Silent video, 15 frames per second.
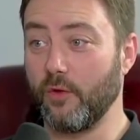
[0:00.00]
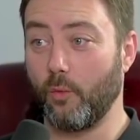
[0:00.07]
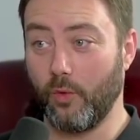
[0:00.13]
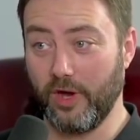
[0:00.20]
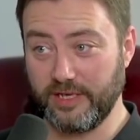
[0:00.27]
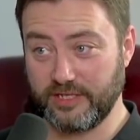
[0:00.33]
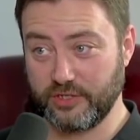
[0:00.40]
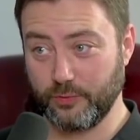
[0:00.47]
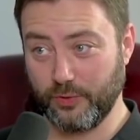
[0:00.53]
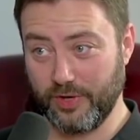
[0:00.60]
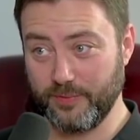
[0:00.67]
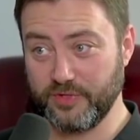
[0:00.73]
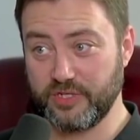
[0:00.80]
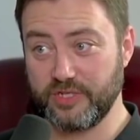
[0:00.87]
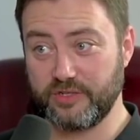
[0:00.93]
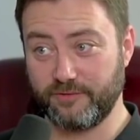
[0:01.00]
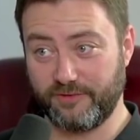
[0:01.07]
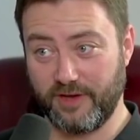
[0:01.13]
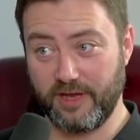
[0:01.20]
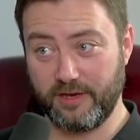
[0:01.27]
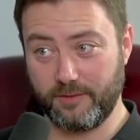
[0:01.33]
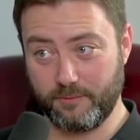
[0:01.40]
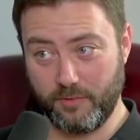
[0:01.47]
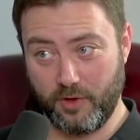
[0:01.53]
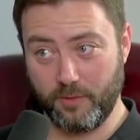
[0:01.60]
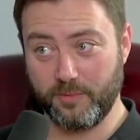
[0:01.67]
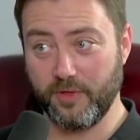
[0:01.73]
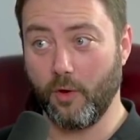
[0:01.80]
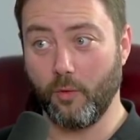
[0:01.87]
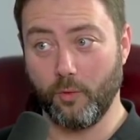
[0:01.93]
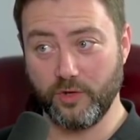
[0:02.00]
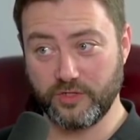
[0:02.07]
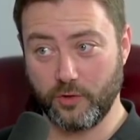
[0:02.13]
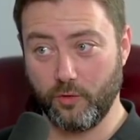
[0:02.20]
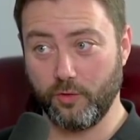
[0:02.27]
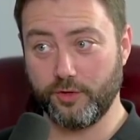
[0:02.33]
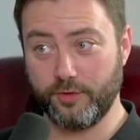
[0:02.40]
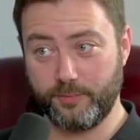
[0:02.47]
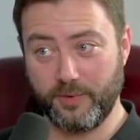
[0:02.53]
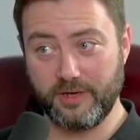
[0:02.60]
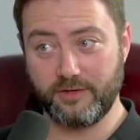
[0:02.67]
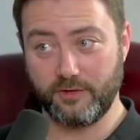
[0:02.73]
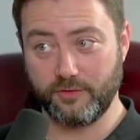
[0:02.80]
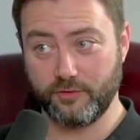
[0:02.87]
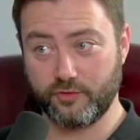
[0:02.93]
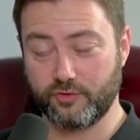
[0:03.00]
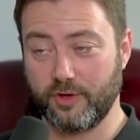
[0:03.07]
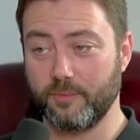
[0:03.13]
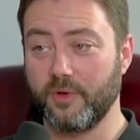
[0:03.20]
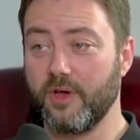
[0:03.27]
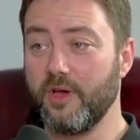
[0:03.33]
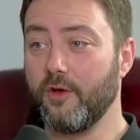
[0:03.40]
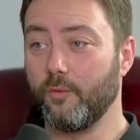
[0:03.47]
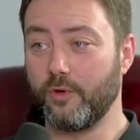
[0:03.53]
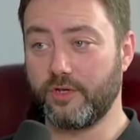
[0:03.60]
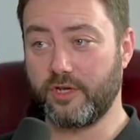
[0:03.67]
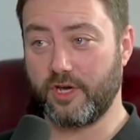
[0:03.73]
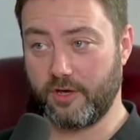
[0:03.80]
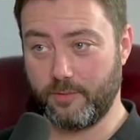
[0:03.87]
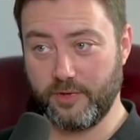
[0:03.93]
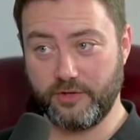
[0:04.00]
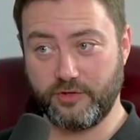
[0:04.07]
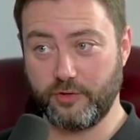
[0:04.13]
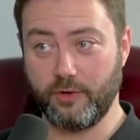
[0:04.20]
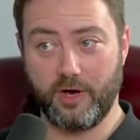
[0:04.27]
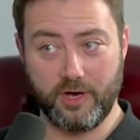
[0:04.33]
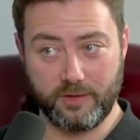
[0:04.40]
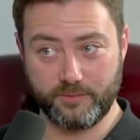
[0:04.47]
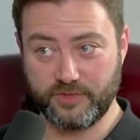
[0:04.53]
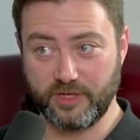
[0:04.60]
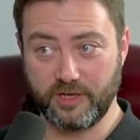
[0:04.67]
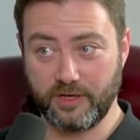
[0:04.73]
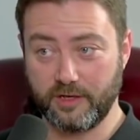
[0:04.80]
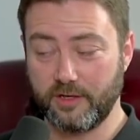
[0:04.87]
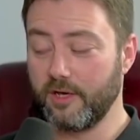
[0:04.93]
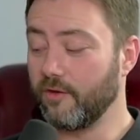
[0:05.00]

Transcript: white supremacist violent mob that was ordered by Donald Trump would come and do harm to her.